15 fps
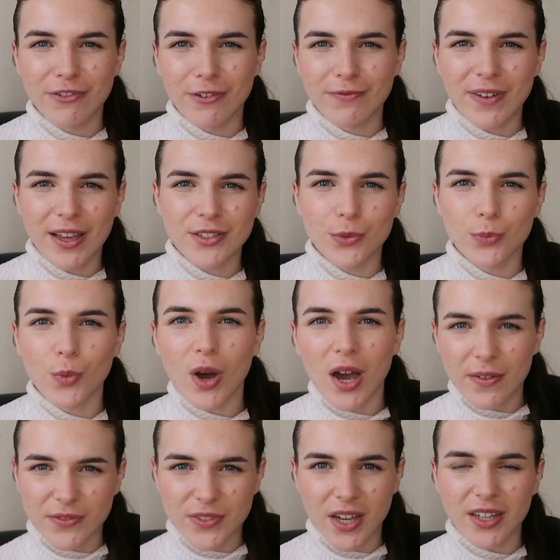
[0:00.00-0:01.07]
reflect on what
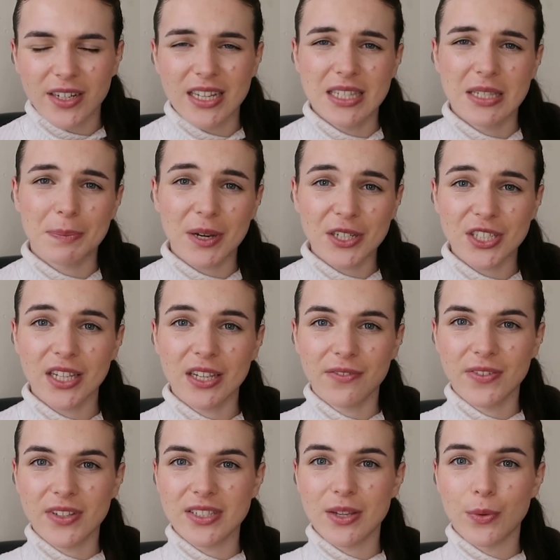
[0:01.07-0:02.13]
I've done, especially
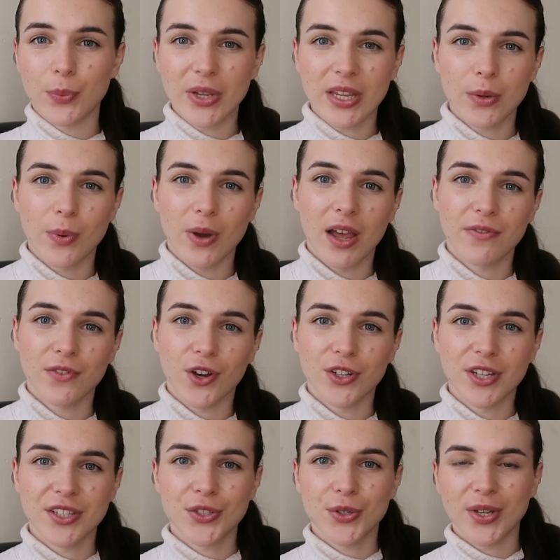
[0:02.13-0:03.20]
if it's a week where I've
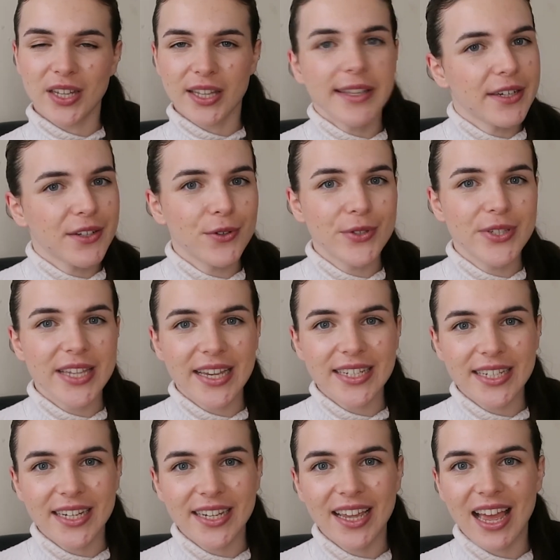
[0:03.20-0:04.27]
gone into a clinical
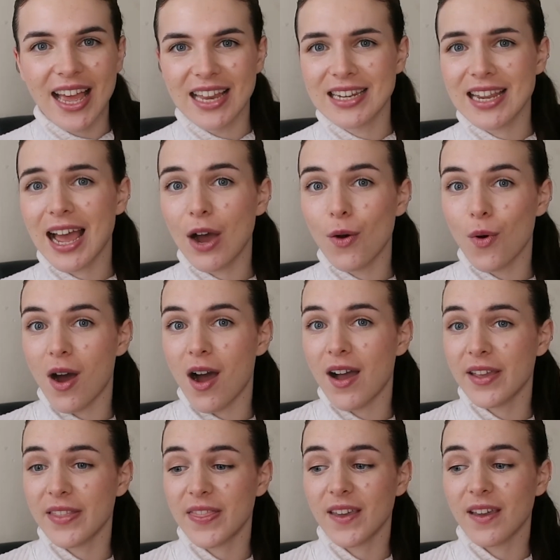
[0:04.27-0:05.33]
setting and how
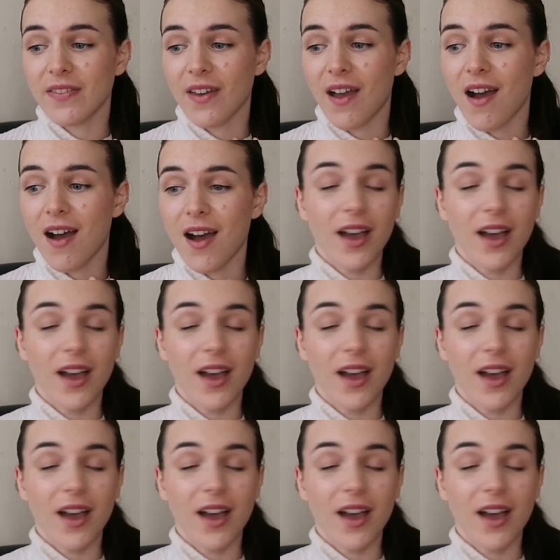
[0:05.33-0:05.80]
I think that